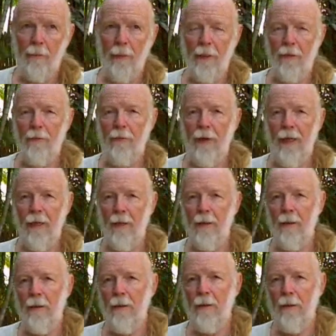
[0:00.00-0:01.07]
build fire
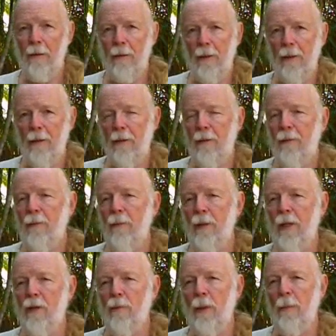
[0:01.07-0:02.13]

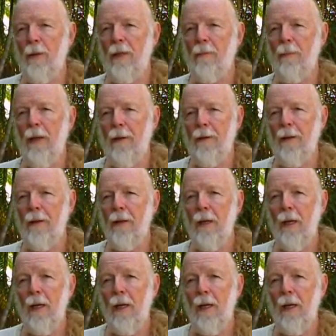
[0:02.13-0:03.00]
with this primitive method.